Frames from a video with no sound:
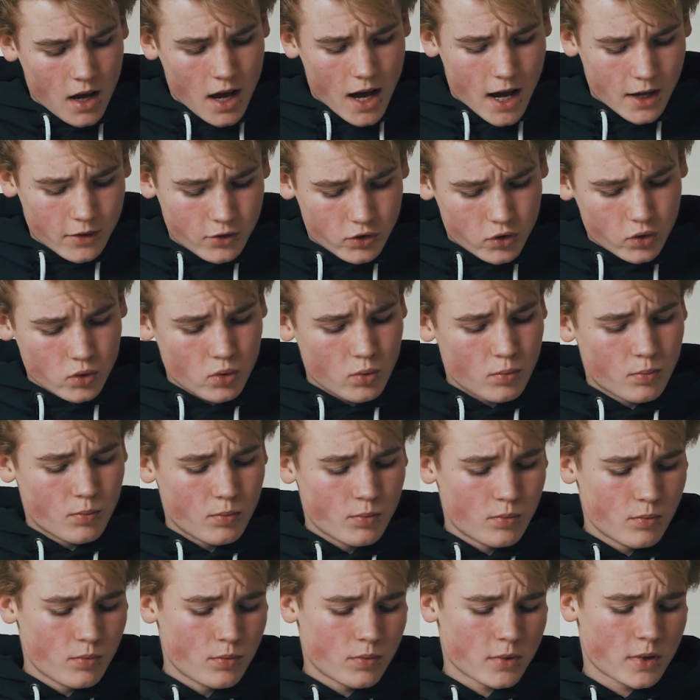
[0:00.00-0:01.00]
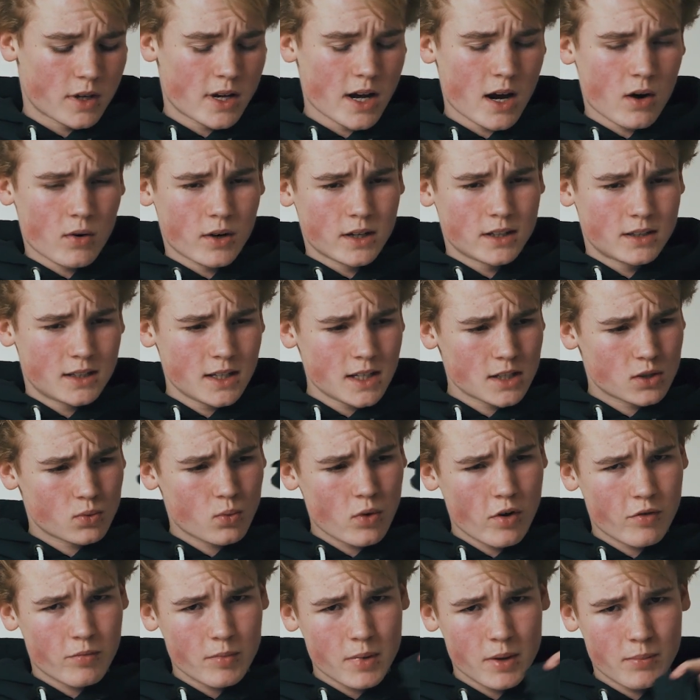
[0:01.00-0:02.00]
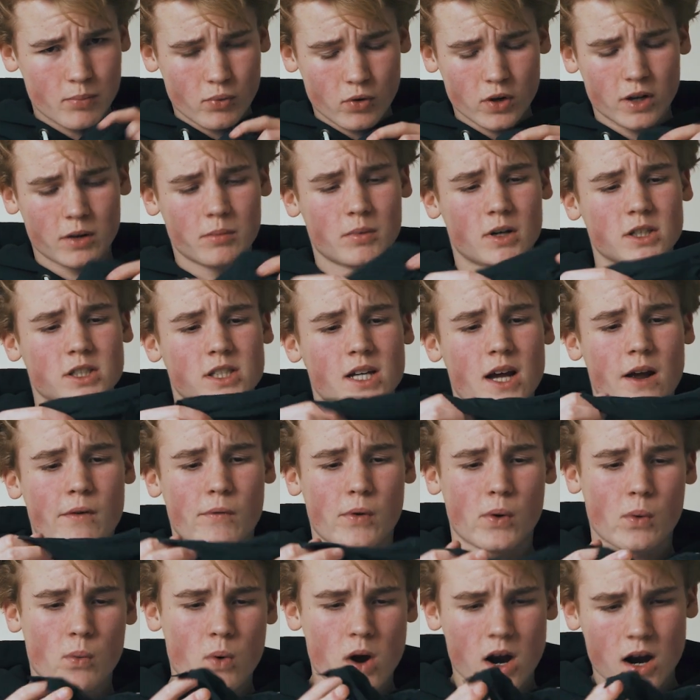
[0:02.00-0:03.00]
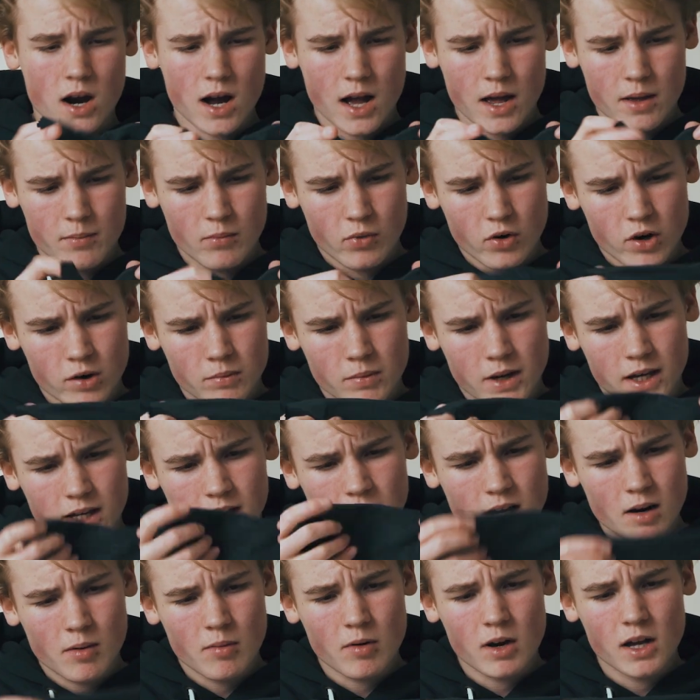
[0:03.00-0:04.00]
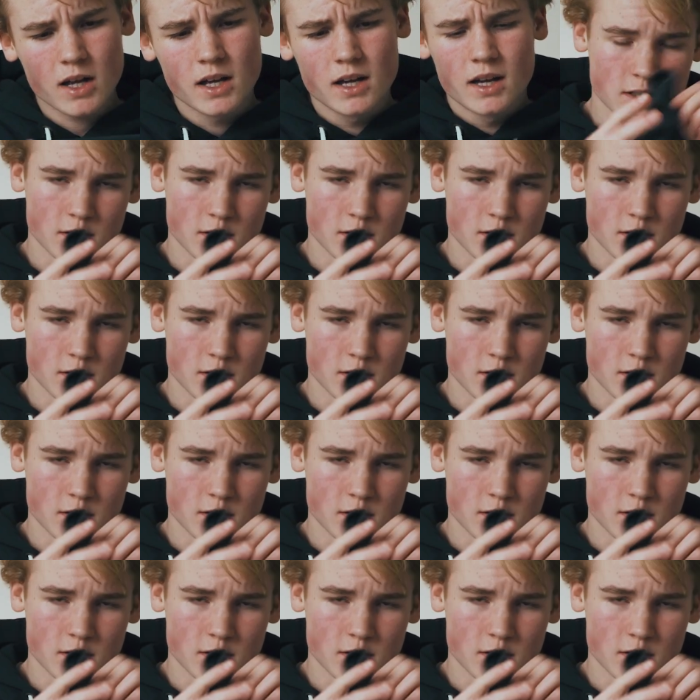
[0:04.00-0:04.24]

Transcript: I do carry this with me pretty much everywhere I bring my camera.